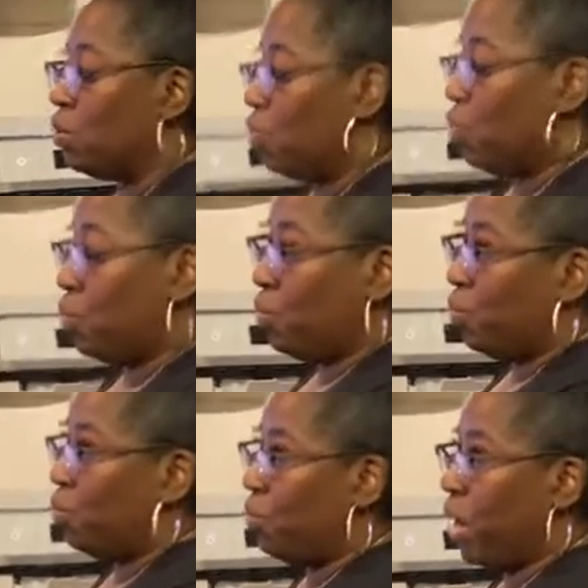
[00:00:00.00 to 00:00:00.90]

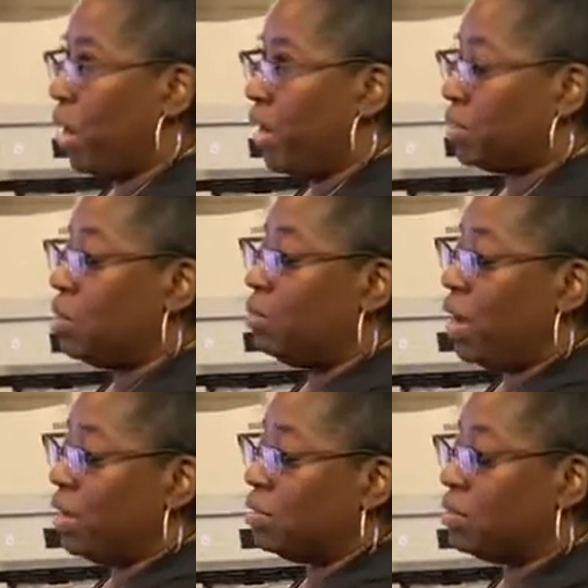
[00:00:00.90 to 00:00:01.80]
Correct.
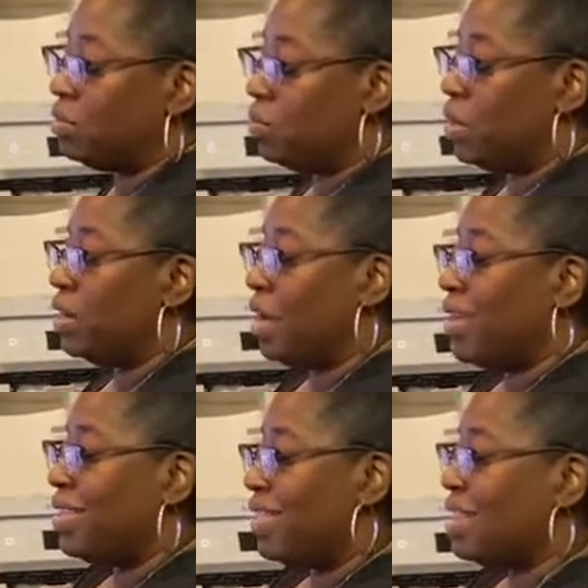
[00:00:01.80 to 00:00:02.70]
On my, well,
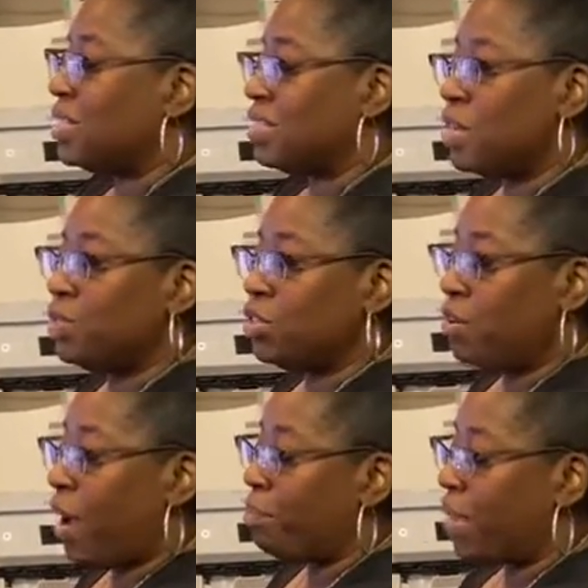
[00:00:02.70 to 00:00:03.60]
that's the
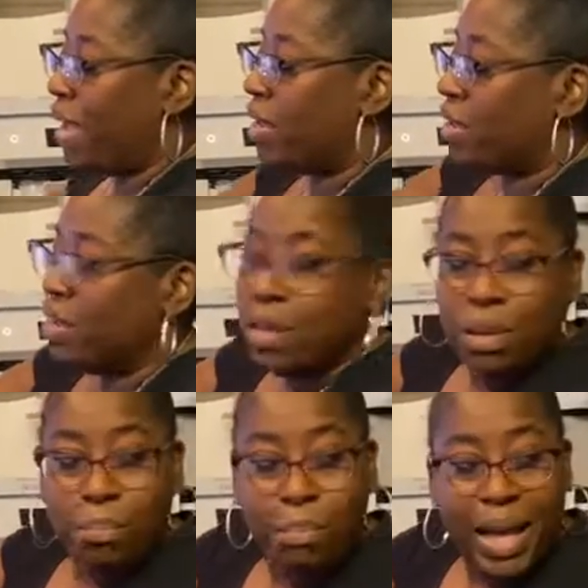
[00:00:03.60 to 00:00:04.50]
temperature I bake.
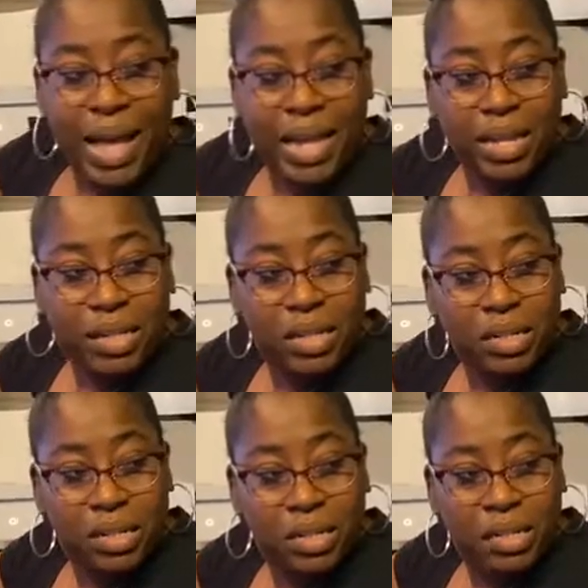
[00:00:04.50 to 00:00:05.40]
My
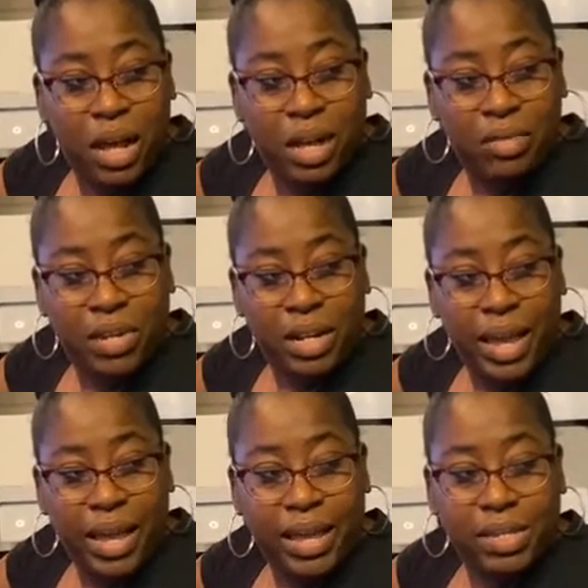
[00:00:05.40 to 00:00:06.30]
oven
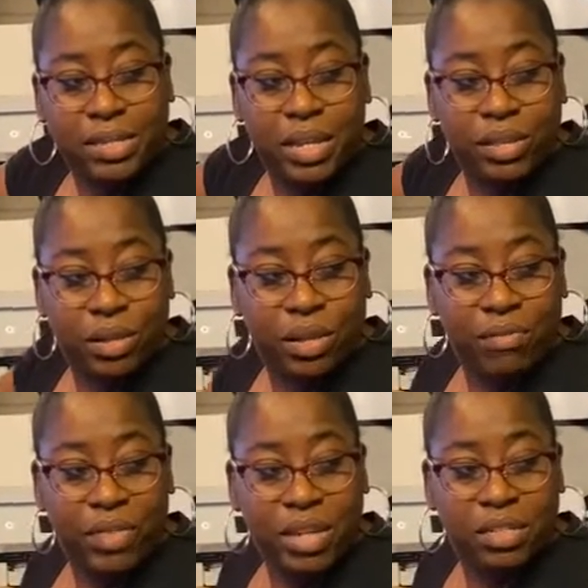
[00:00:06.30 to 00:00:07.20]
has either
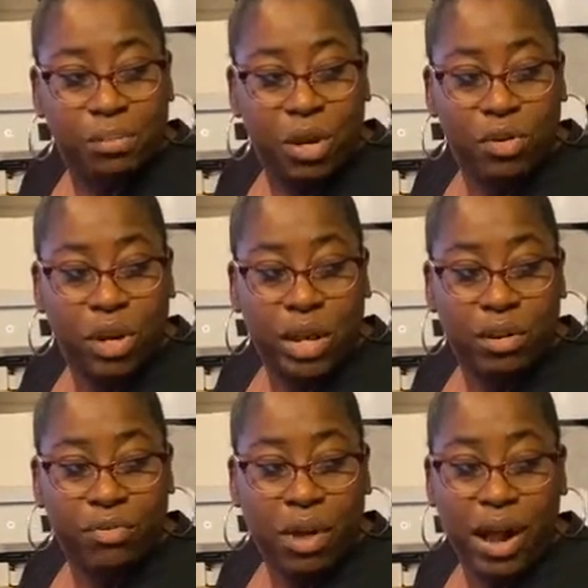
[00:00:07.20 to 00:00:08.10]
convection mode or
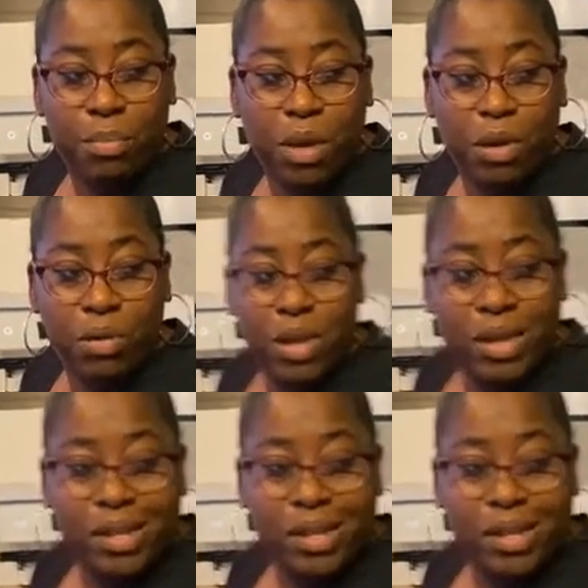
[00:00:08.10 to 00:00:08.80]
air fryer mode.